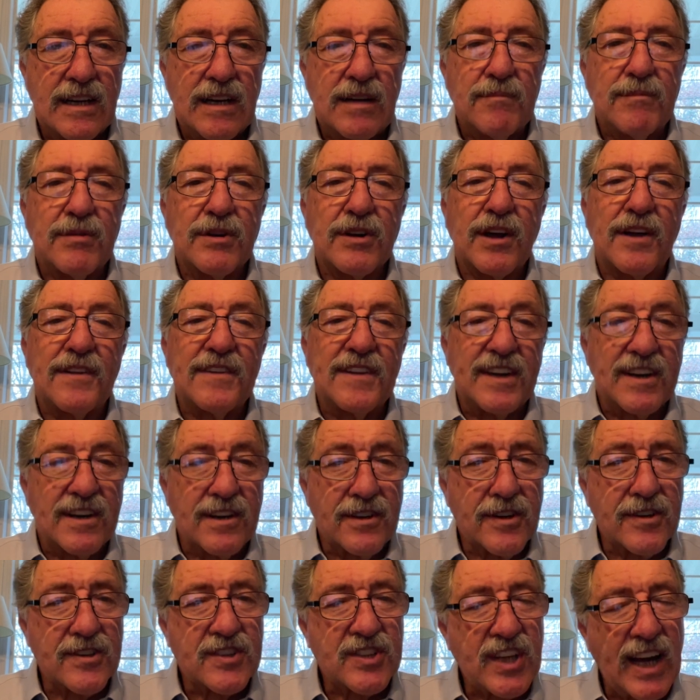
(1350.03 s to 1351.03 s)
But on the
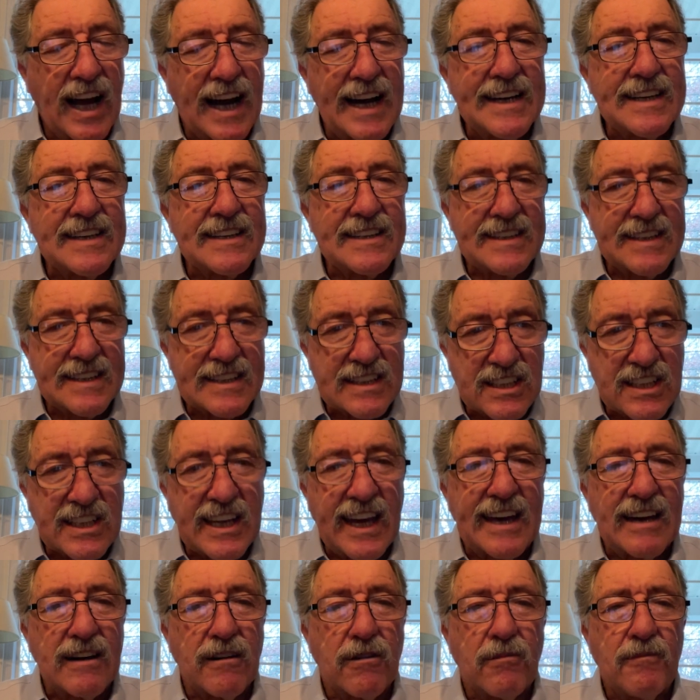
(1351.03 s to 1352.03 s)
other side of this
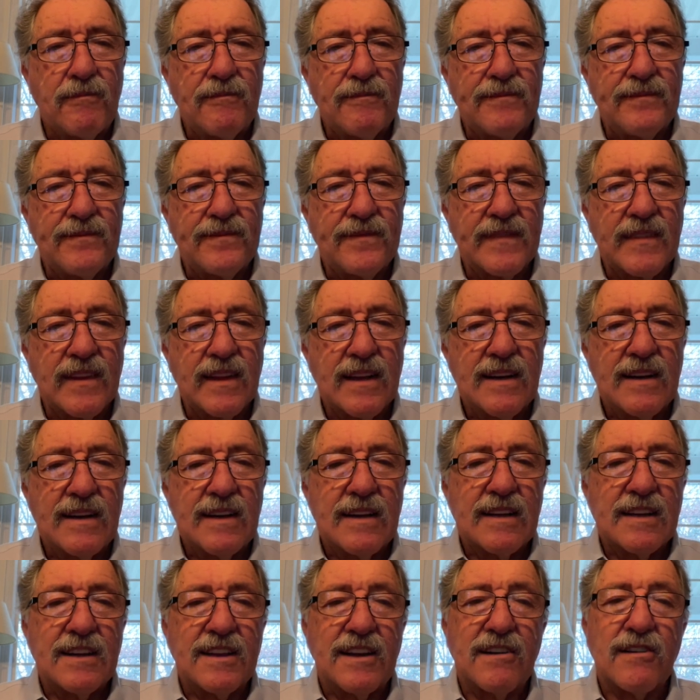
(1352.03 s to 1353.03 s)
scale,
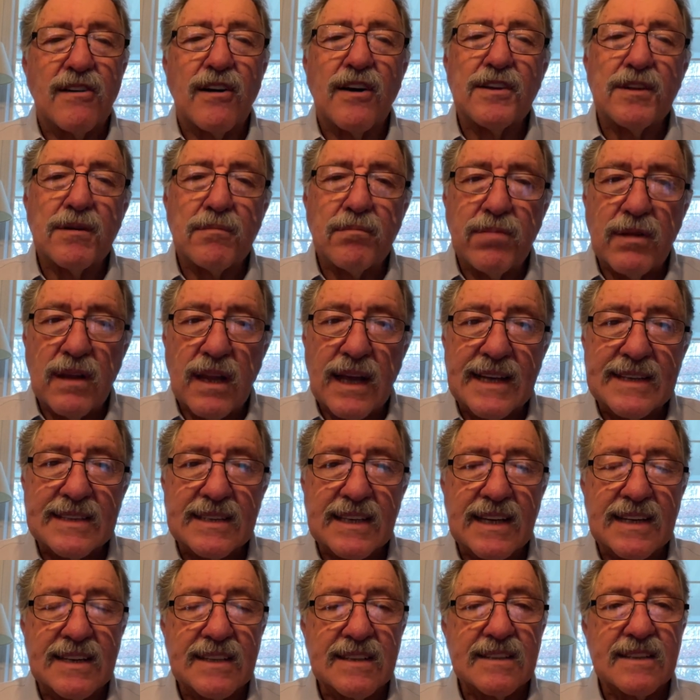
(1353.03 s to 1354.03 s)
there are the
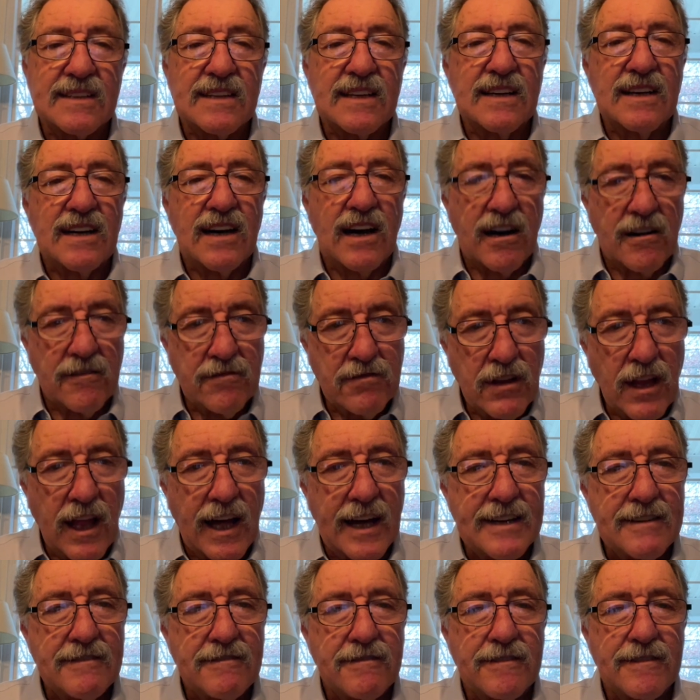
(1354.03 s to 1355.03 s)
blessings of
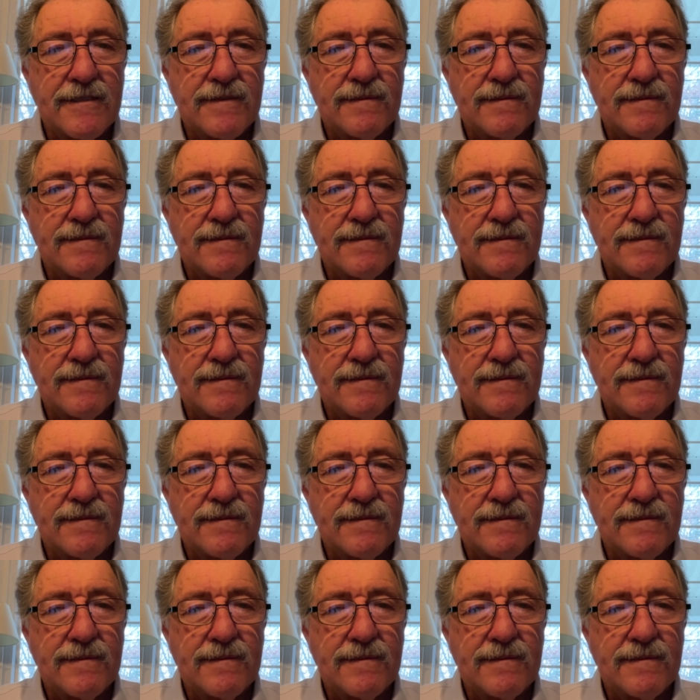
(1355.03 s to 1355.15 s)
life.